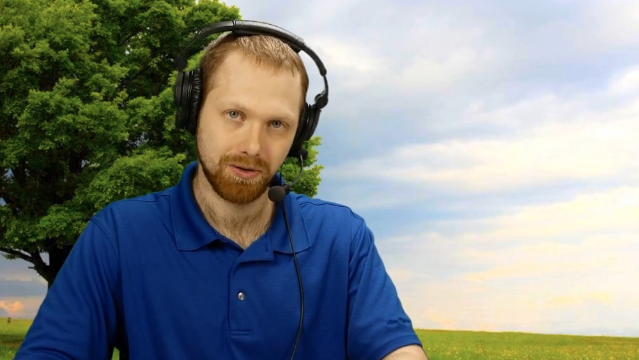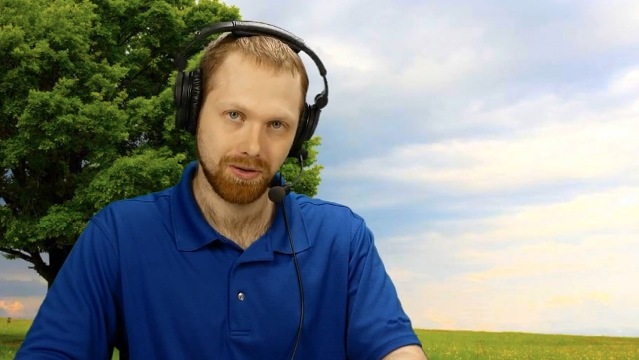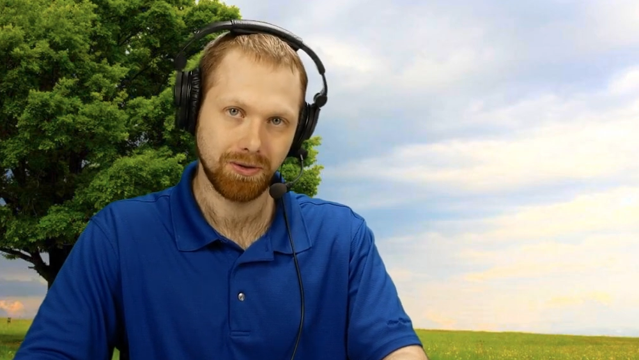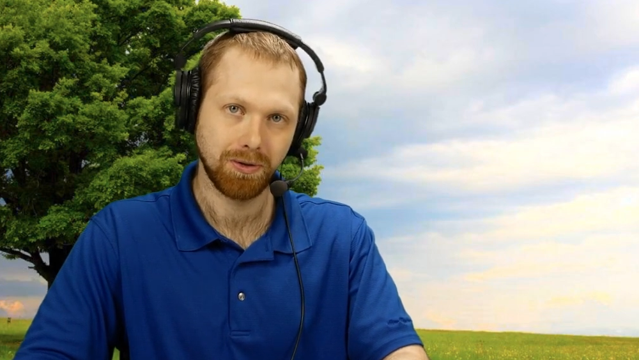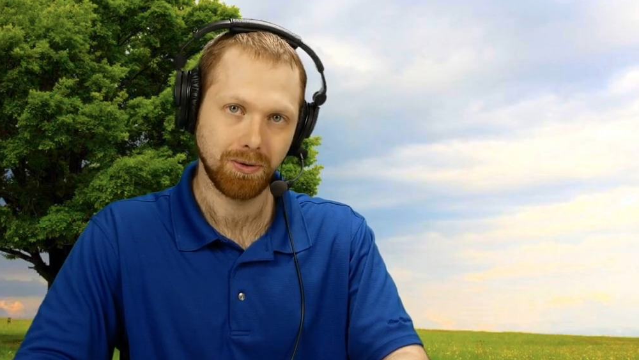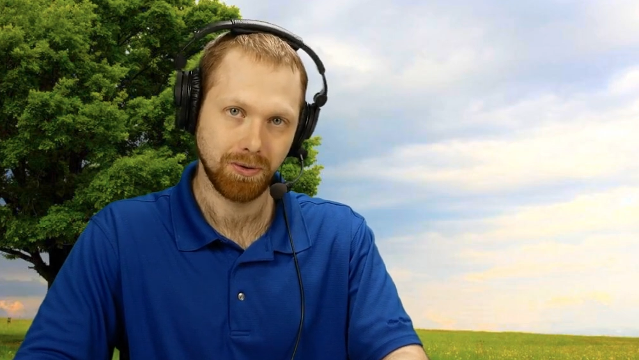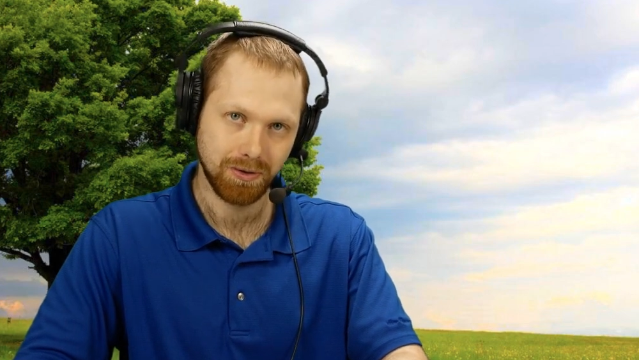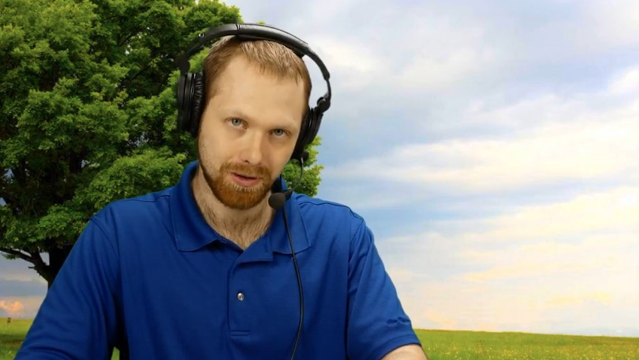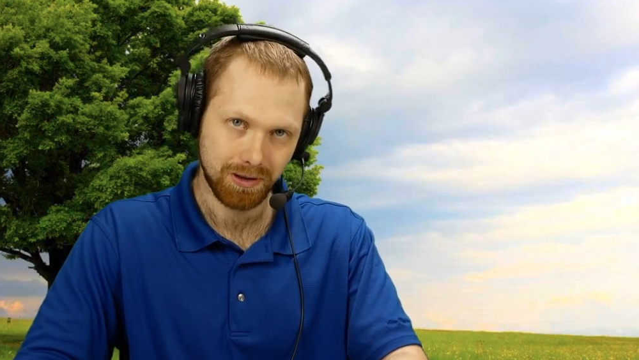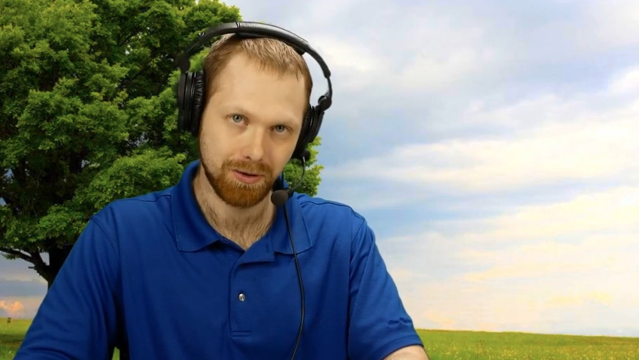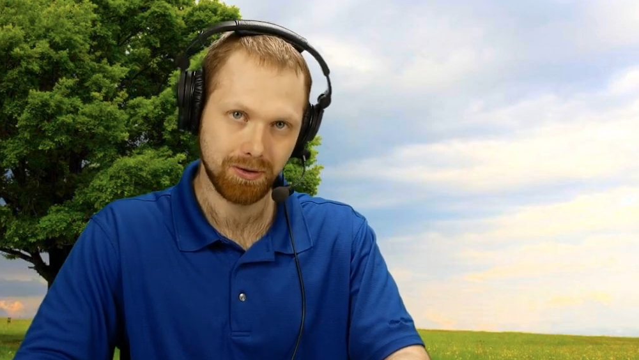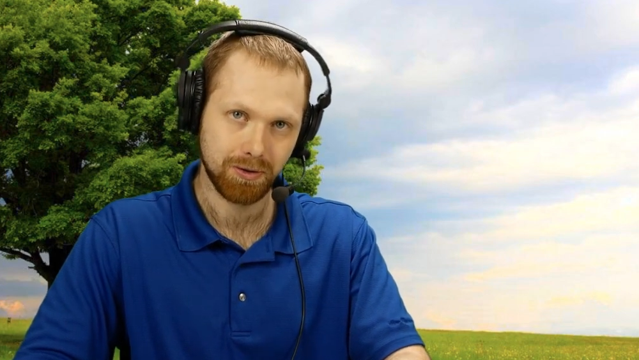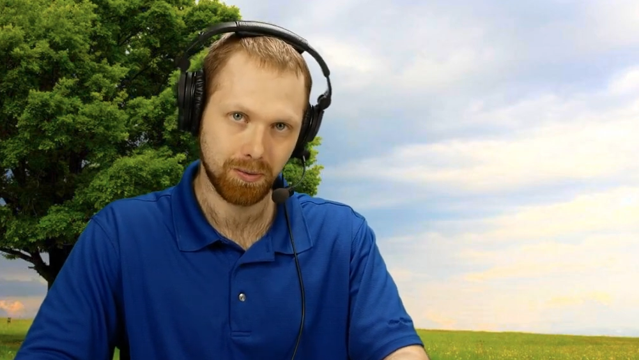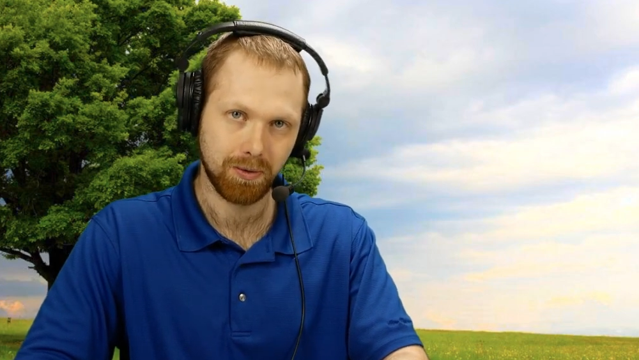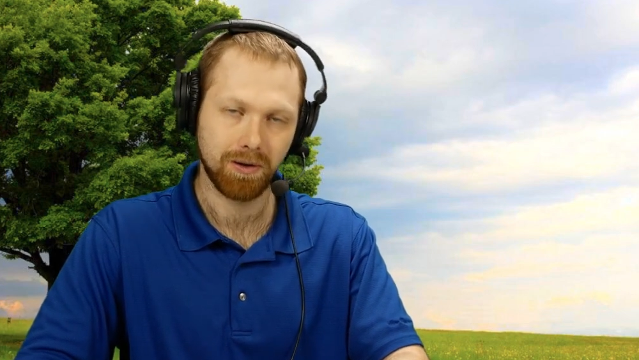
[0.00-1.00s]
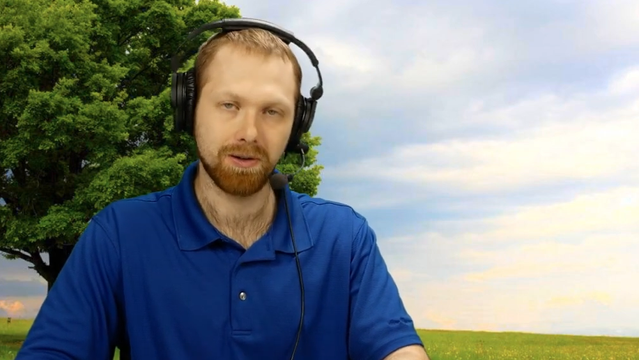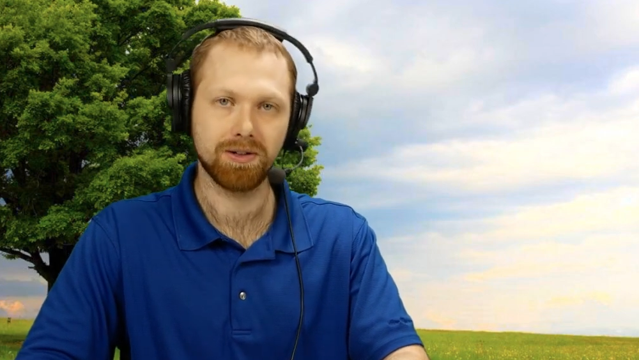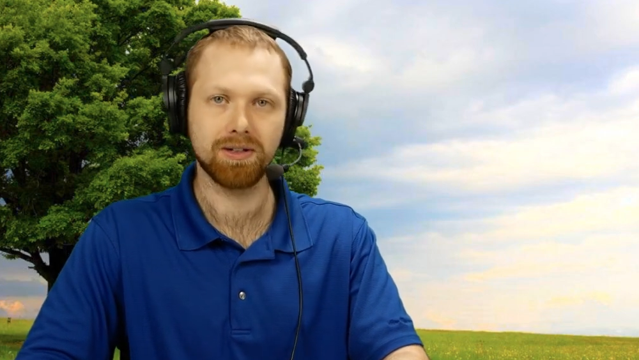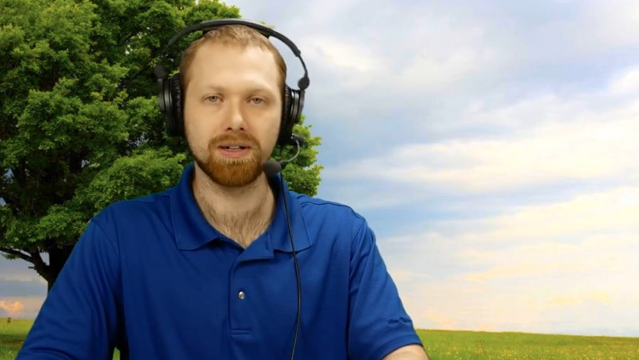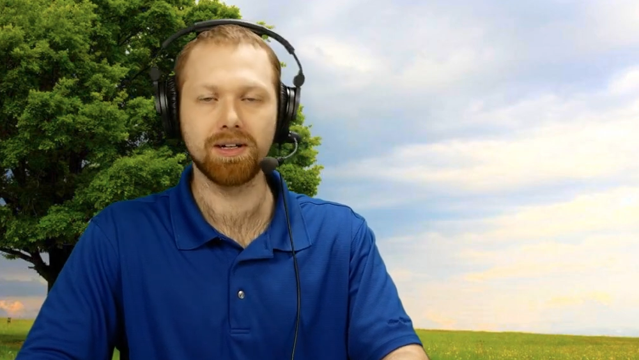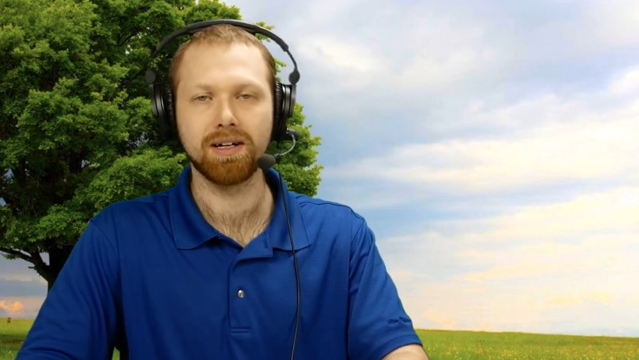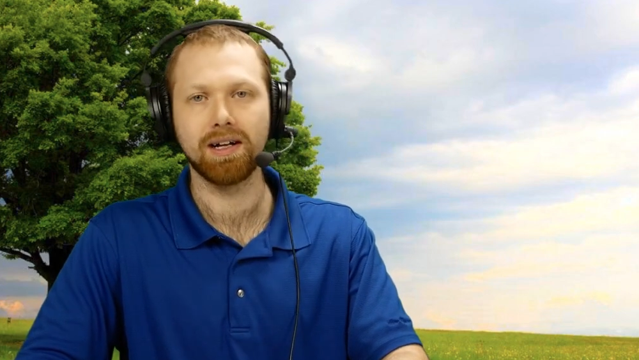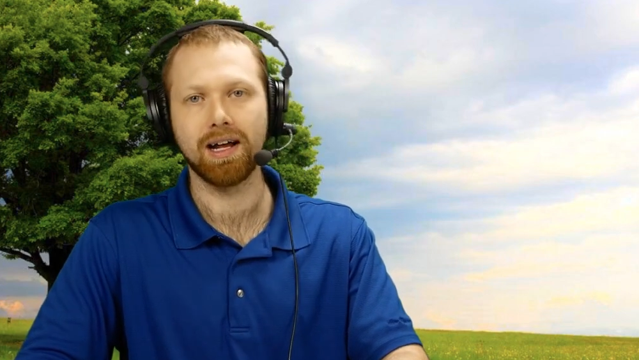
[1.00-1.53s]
to those words